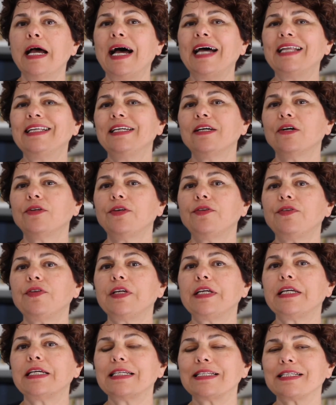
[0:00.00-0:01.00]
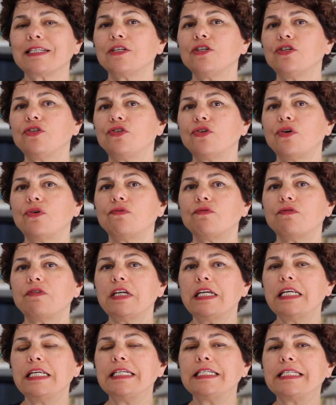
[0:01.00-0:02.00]
And the other thing is you don't
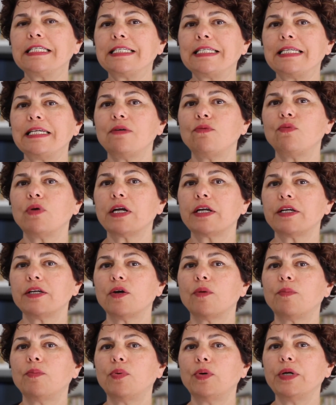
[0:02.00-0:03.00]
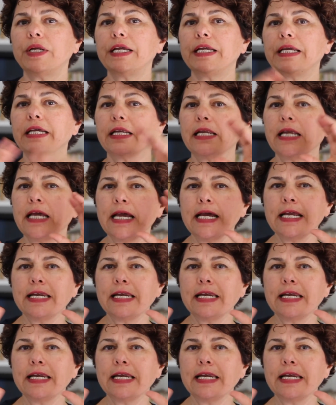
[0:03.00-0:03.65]
really see where you're putting it.